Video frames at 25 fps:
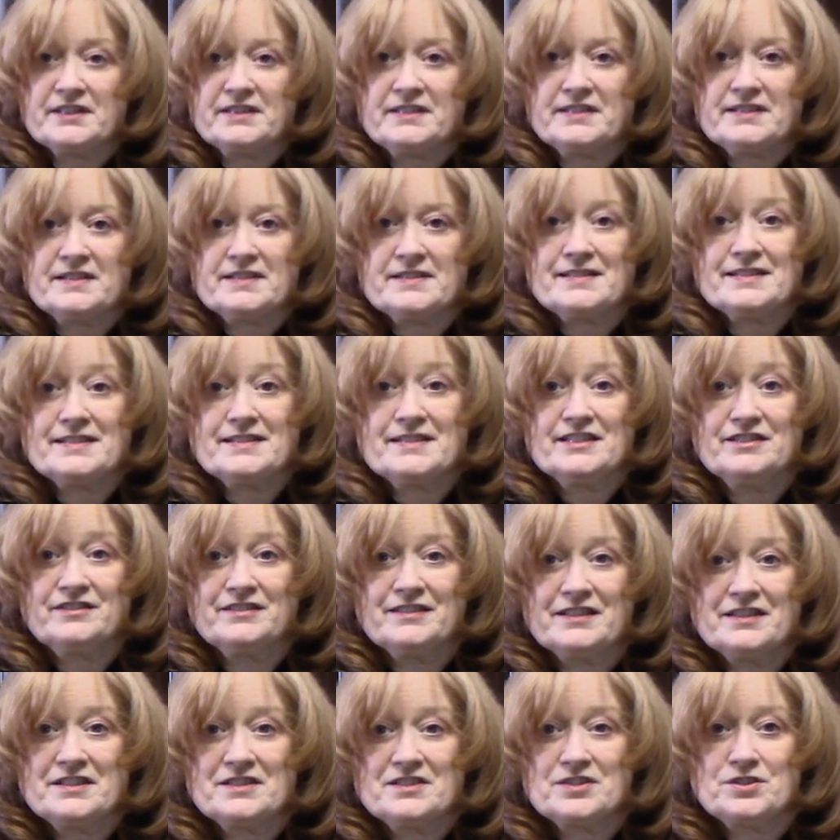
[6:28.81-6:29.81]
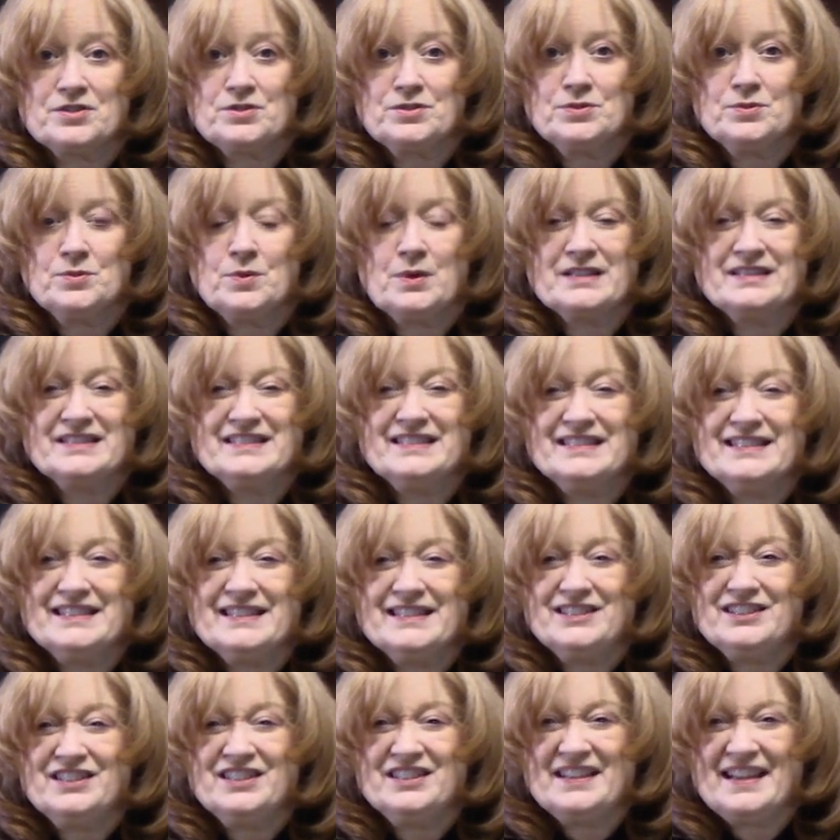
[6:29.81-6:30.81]
this until it gets to a
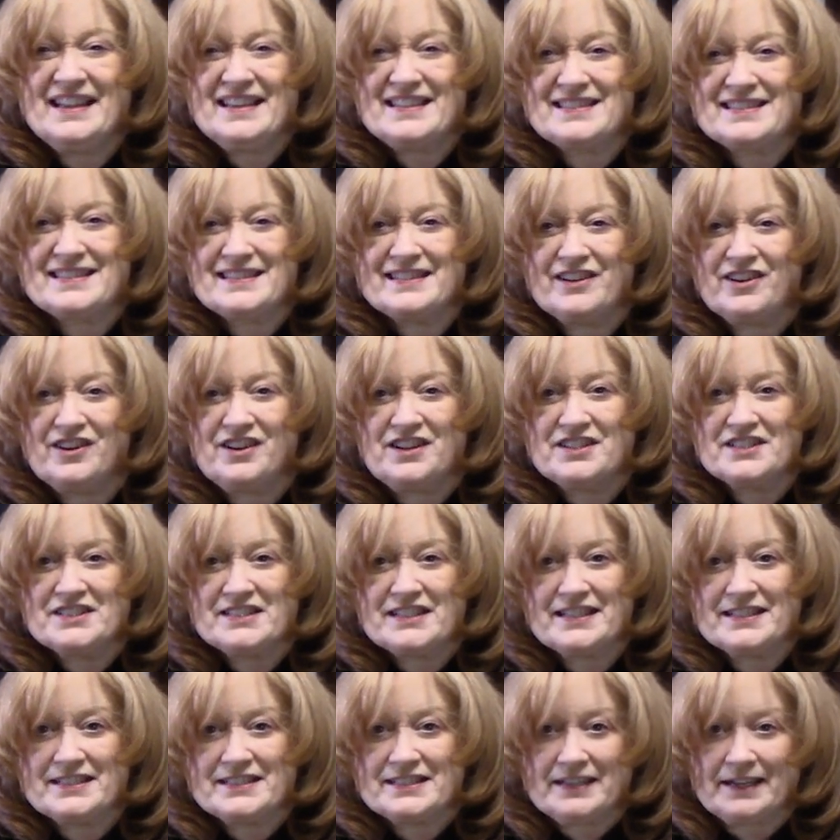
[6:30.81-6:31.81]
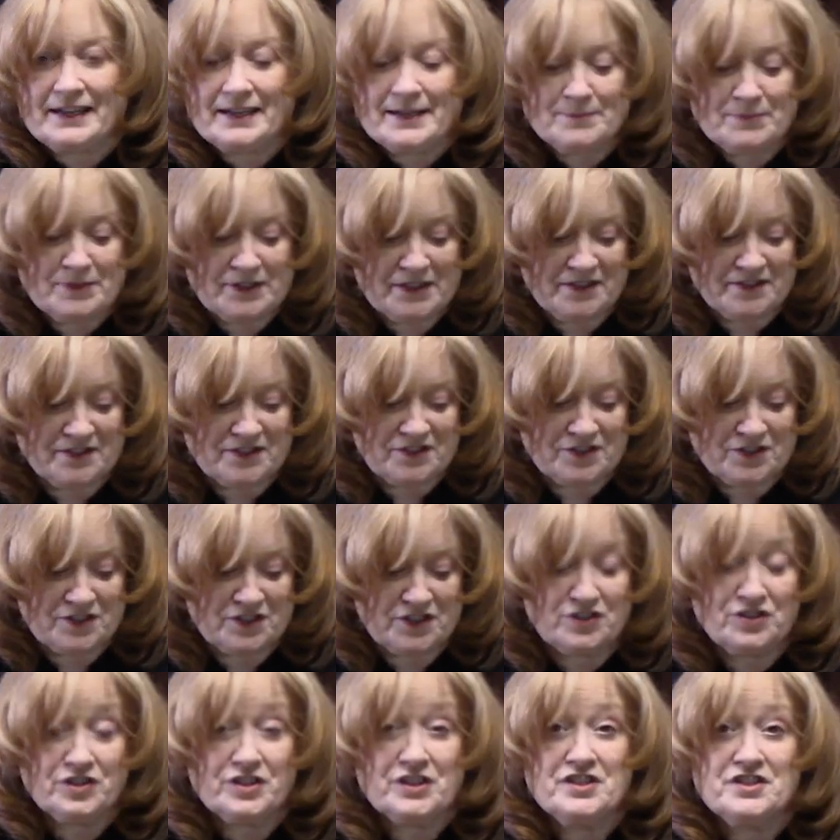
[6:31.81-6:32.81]
little less than al dente because it's
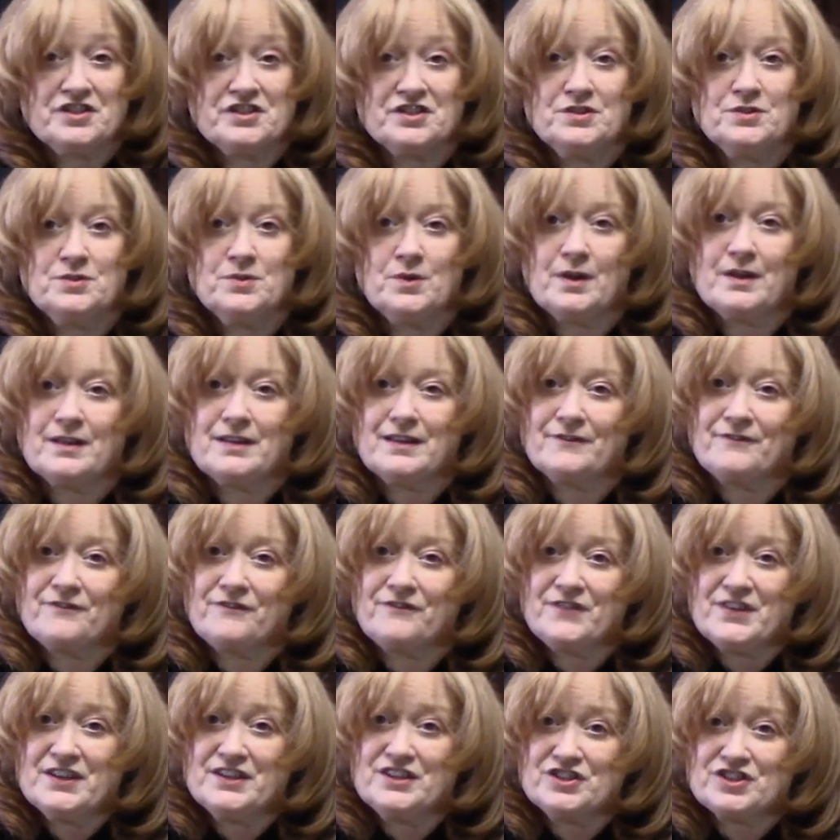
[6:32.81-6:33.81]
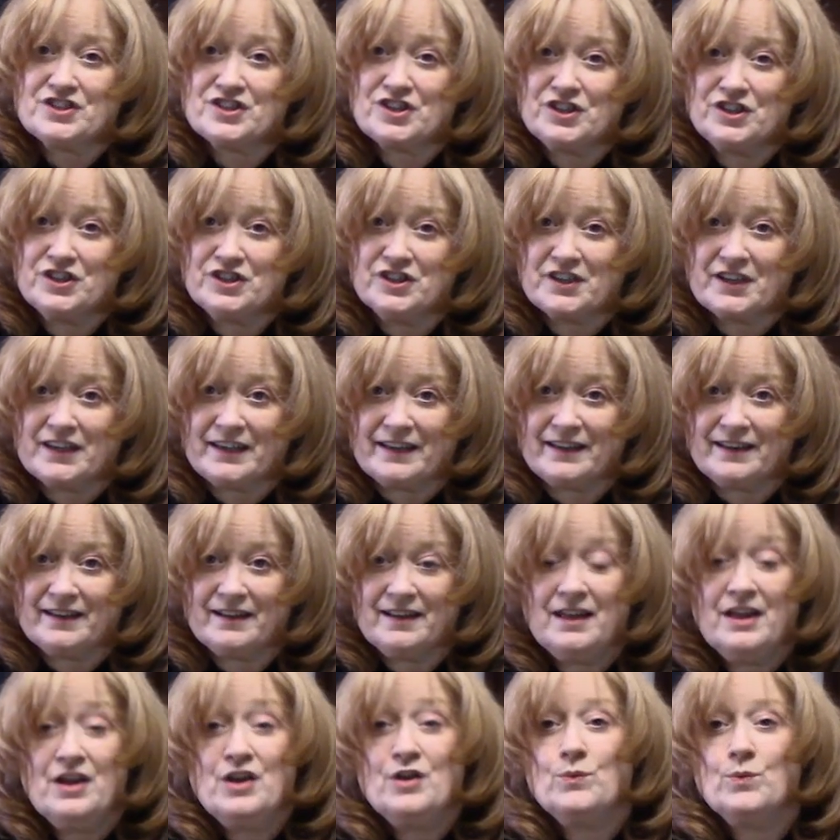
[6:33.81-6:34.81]
still going to do a finished cooking